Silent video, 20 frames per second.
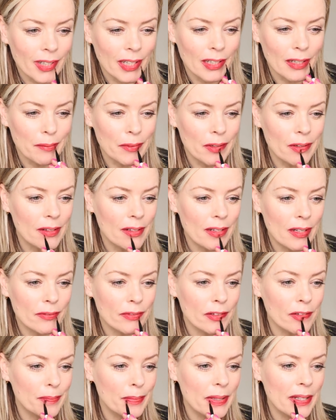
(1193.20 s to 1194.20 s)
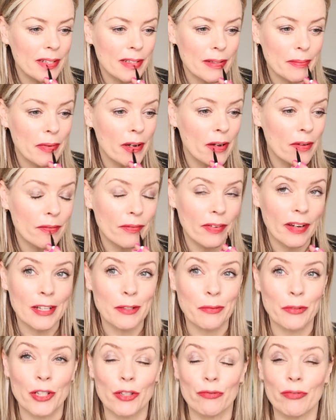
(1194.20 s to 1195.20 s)
And I'm not a lover of painting my own
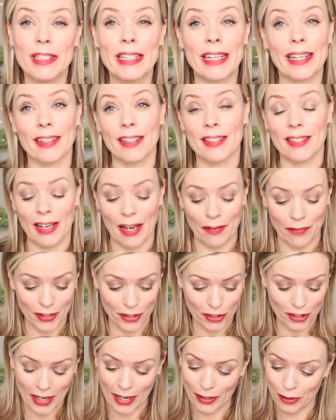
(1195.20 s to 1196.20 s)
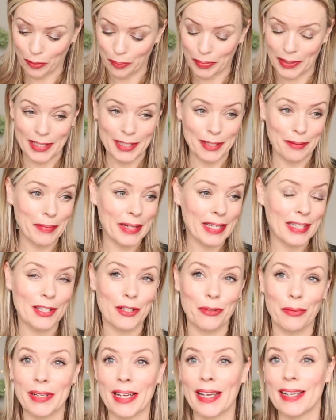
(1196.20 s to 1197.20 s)
face, which is ridiculous. I have this channel, but it's a means
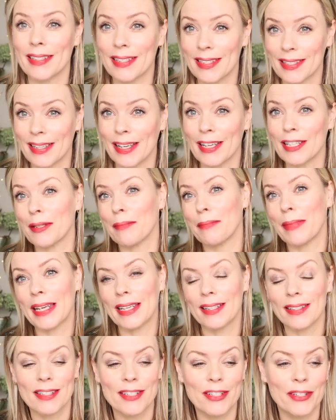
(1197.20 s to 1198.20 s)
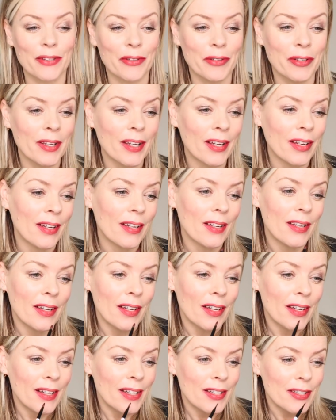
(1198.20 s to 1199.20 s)
to an end, isn't it? It's a means to
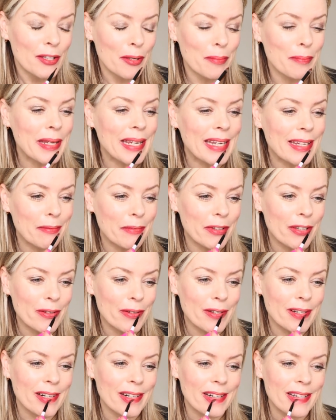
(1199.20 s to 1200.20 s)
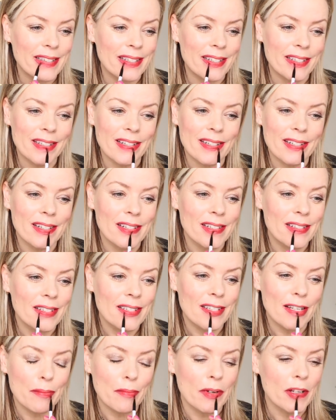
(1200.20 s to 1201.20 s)
meet you guys and to learn
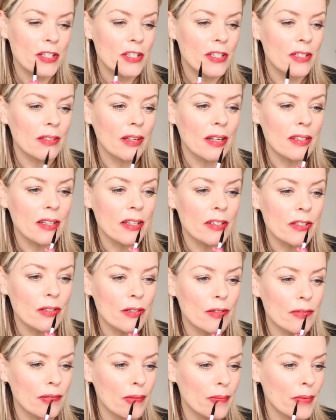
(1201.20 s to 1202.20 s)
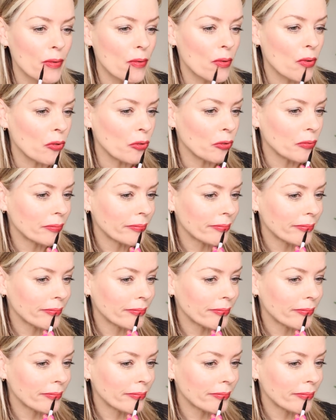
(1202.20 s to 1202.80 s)
so much as I do from you all.